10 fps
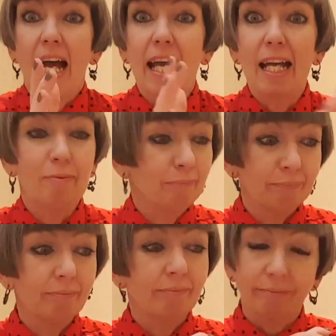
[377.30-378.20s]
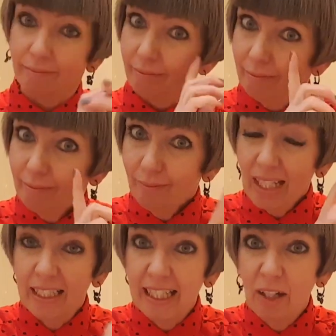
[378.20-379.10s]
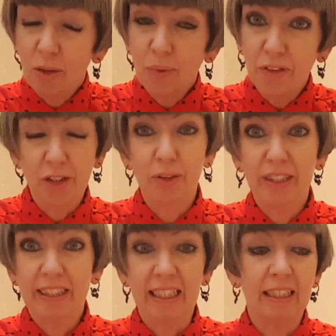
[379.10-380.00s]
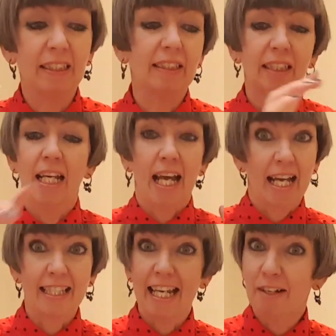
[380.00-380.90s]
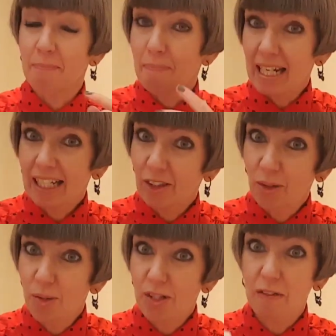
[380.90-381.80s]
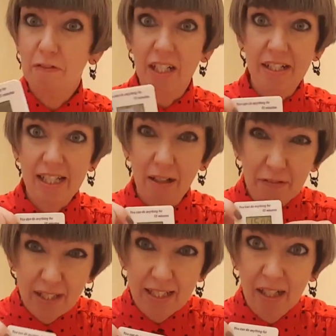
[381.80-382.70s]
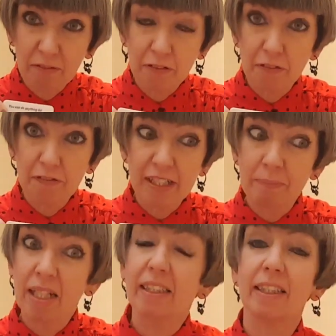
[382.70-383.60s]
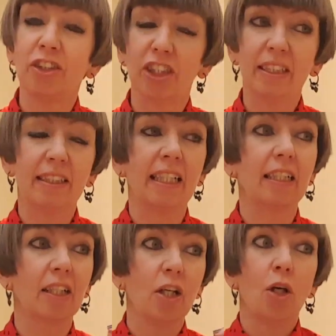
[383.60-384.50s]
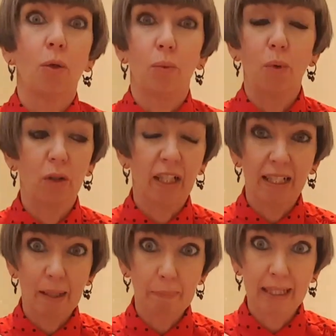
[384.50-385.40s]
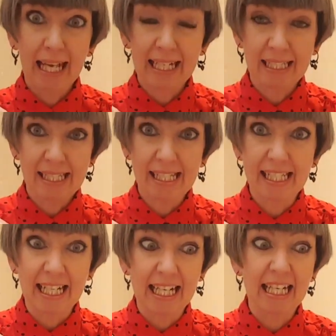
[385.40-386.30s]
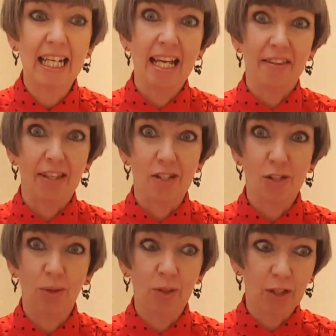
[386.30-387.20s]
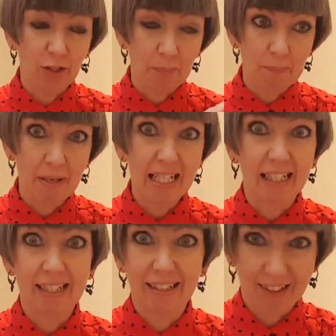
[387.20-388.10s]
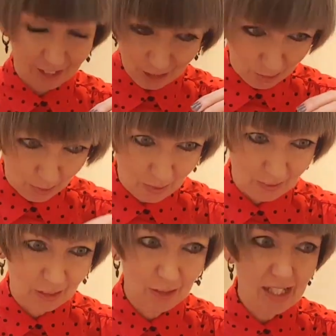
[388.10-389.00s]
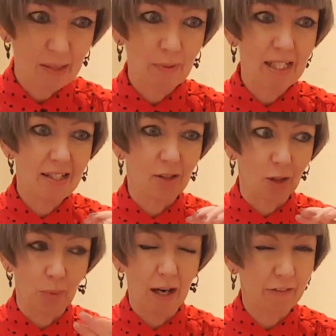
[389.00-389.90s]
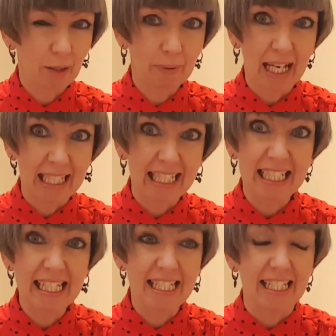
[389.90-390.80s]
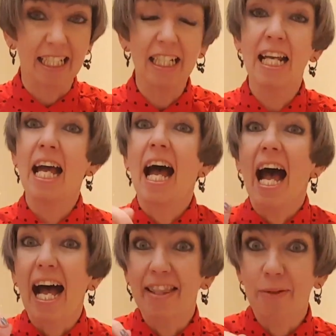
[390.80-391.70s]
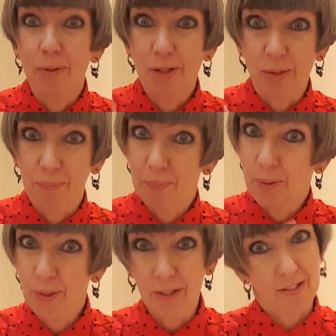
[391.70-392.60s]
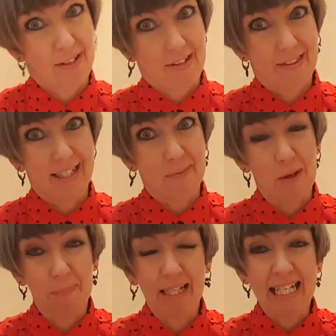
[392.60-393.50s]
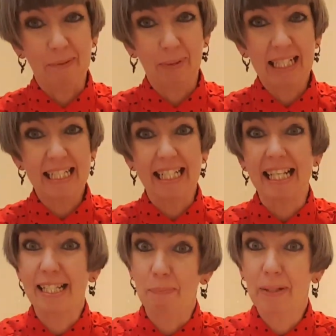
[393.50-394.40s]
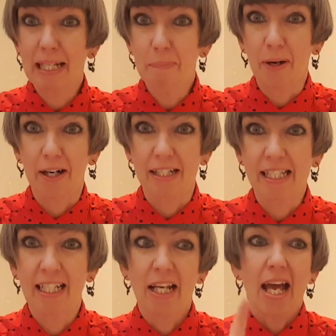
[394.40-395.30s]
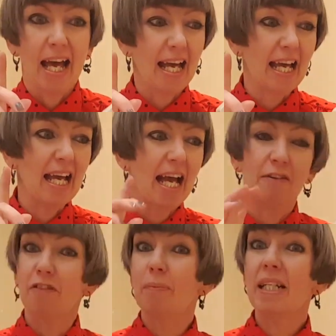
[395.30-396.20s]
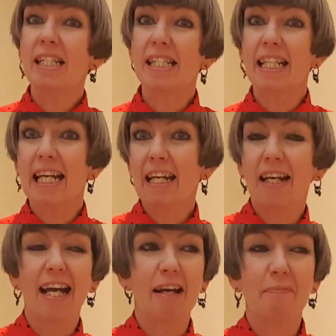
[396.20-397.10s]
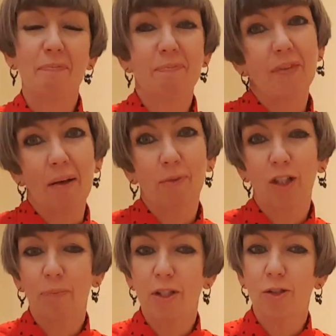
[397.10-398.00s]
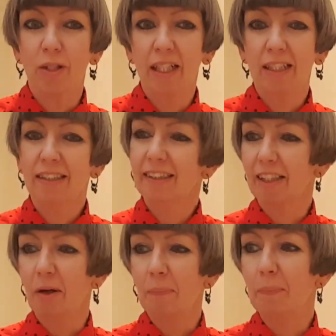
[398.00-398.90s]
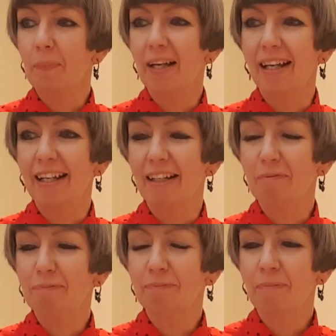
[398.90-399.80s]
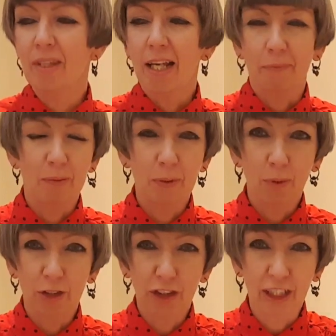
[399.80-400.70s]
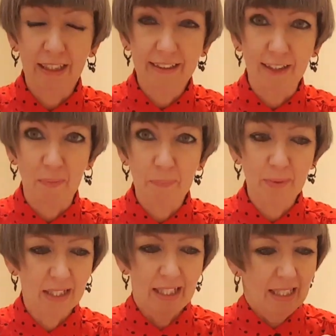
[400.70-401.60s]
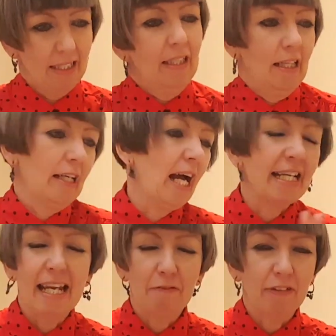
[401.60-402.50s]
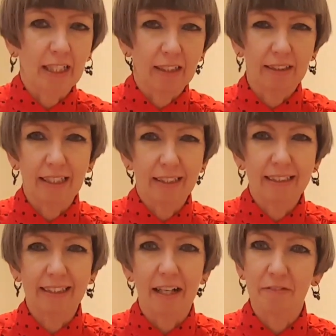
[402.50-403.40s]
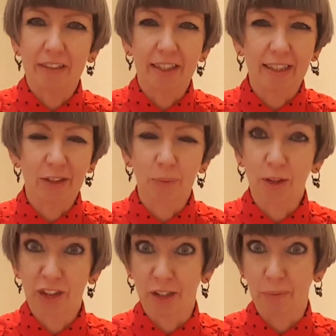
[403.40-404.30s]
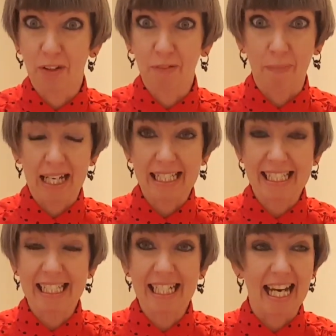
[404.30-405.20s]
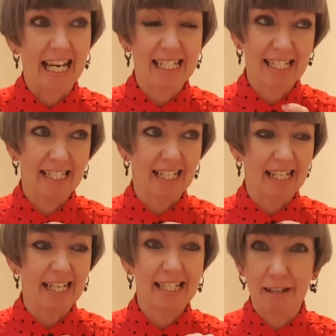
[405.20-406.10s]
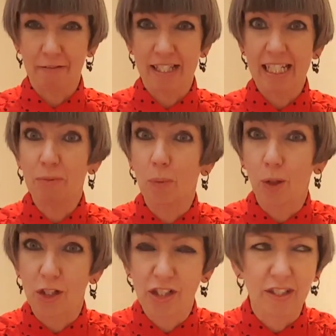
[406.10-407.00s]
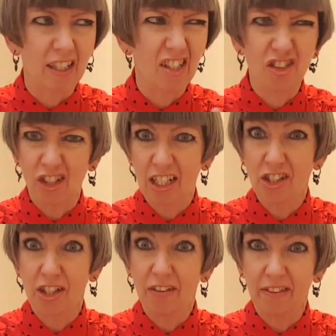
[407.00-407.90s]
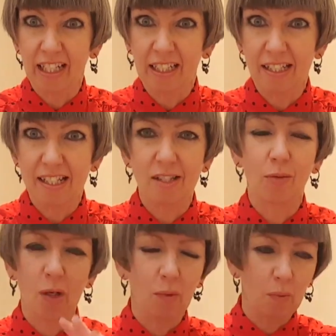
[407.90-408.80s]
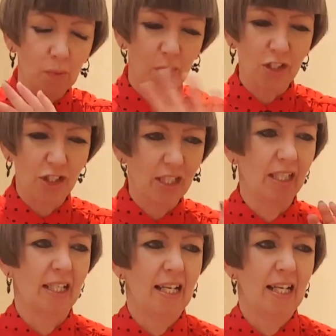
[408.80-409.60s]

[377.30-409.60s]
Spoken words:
Get on with your routines and then make it cozy for yourself. Sit down for 15 minutes and just think, what can I plan today that's going to make, you know, Christmas or whatever you're planning easier? And the most important thing about plan and play day is the play part. And for me today, I'm going to be doing some, I'm going to be watching a Netflix series that I've started watching with my DS17. We watched the Stranger Things, we watched